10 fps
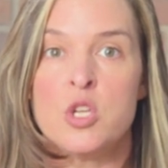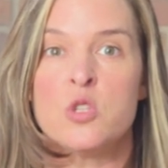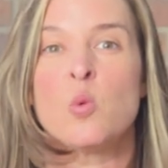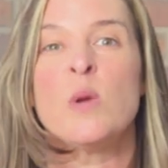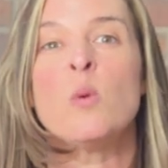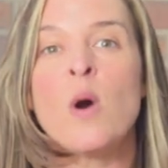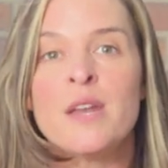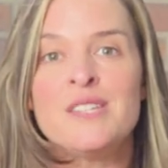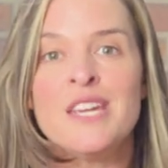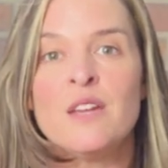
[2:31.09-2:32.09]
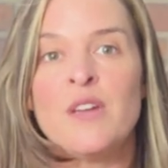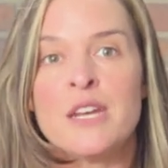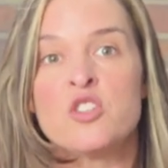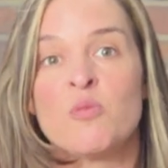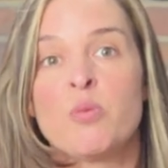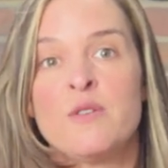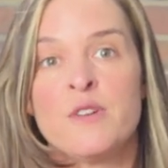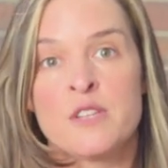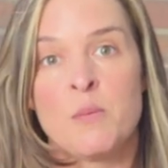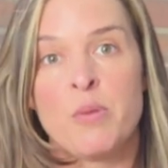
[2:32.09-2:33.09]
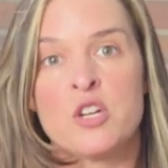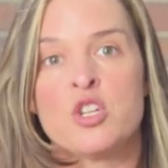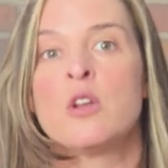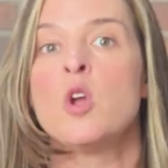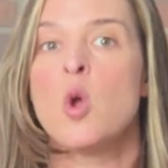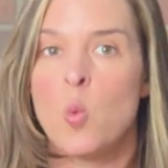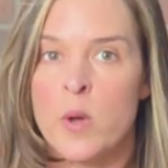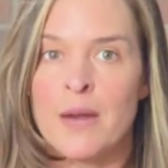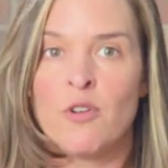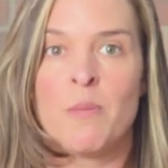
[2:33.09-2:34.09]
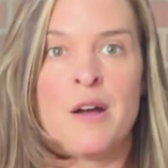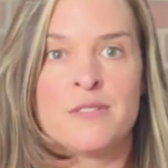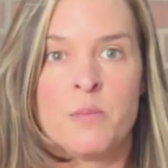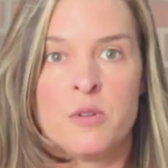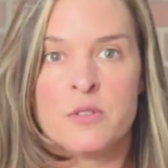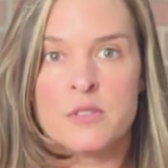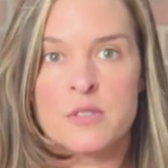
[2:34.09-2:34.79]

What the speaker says: so we want to take advantage of prefix compression whenever possible.